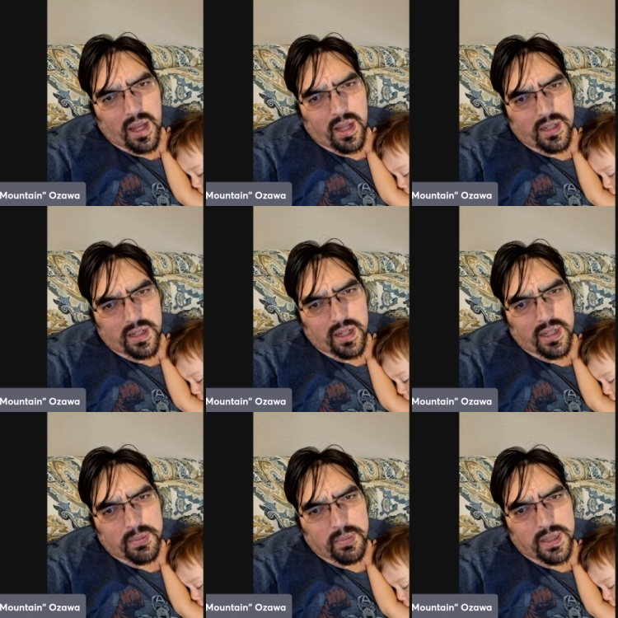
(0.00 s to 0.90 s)

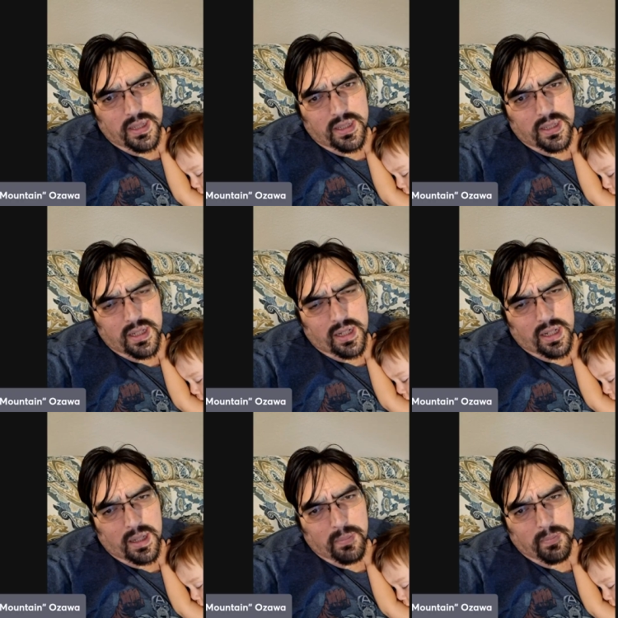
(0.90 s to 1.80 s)
he's
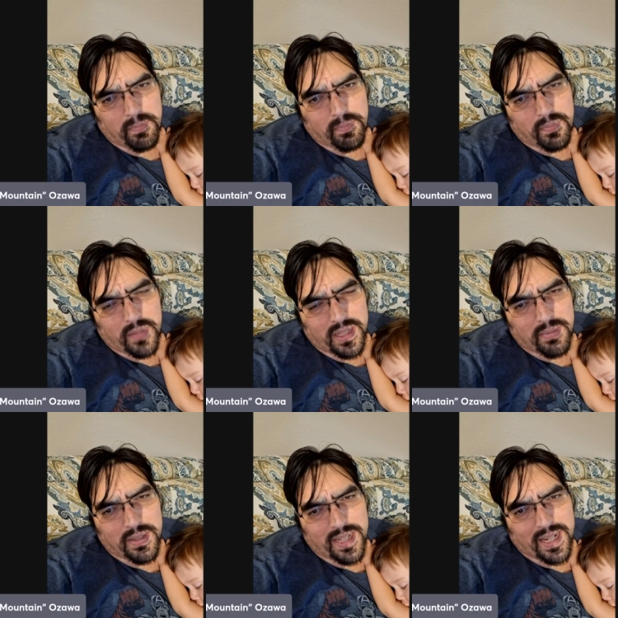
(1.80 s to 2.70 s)
been
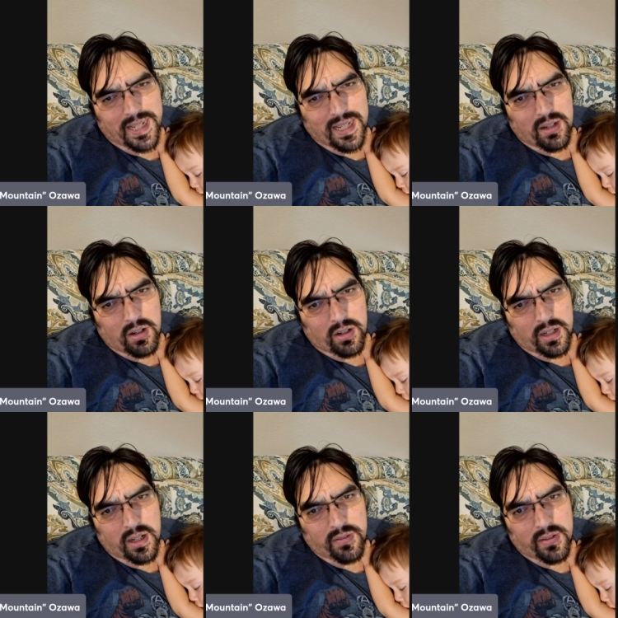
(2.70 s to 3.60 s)
taken down hard
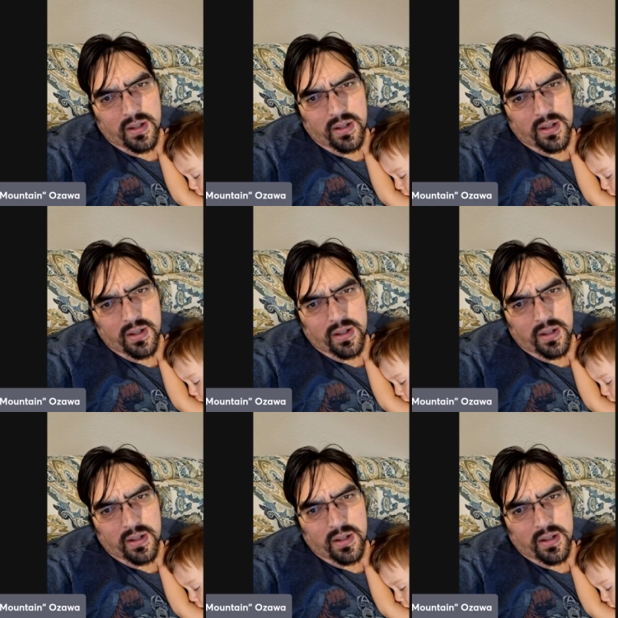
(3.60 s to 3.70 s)
enough.